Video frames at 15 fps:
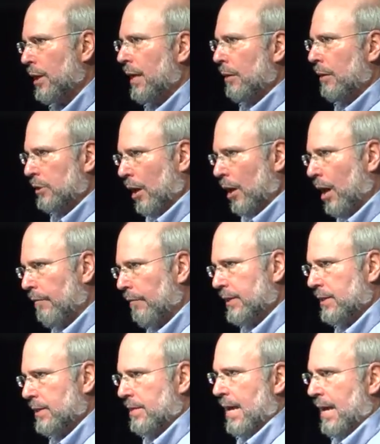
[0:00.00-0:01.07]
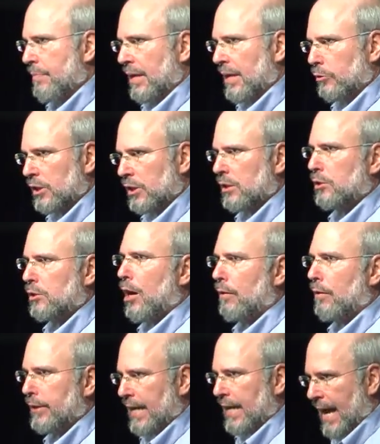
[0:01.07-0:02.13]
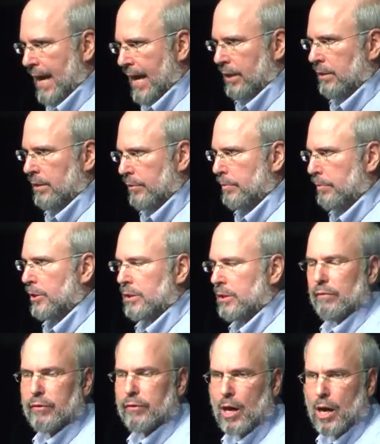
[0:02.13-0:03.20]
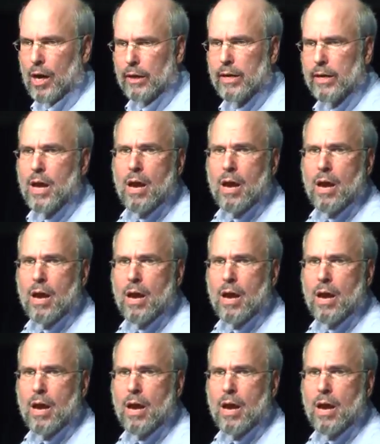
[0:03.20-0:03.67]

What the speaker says: it was obvious to them that it was a sovereign act of the mercy of God.